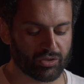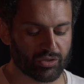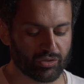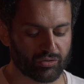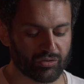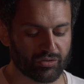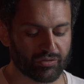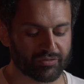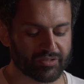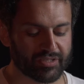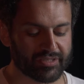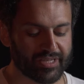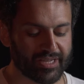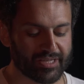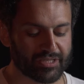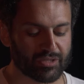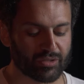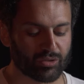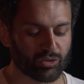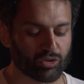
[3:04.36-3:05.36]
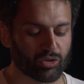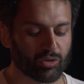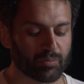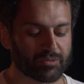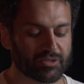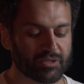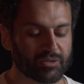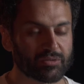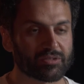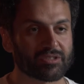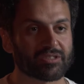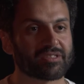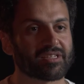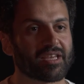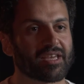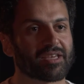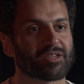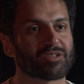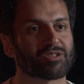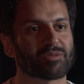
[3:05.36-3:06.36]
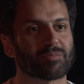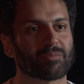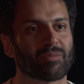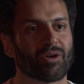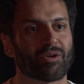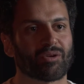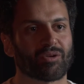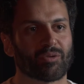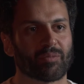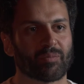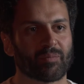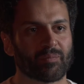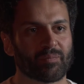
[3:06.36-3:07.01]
children of today to look up to today and tomorrow?